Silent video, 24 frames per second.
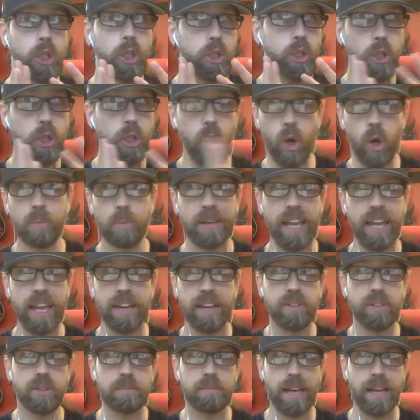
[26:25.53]
no
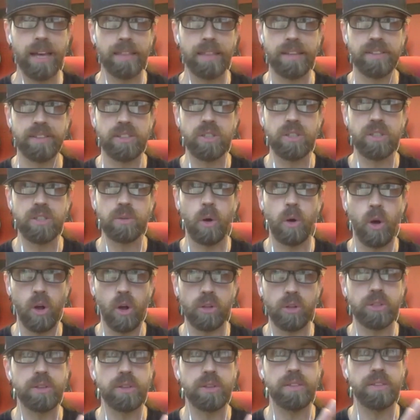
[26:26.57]
behavioral methods to
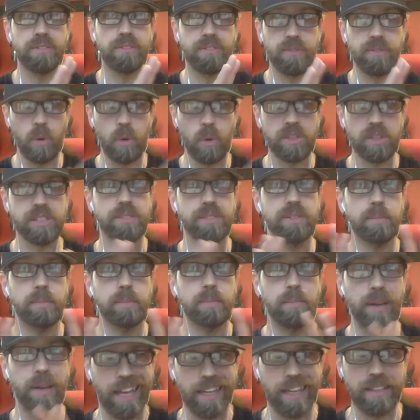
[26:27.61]
alter the force of a
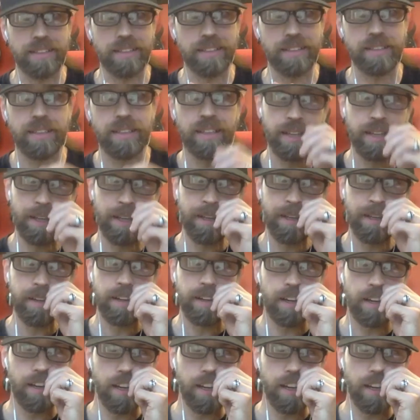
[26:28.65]
bite. Right.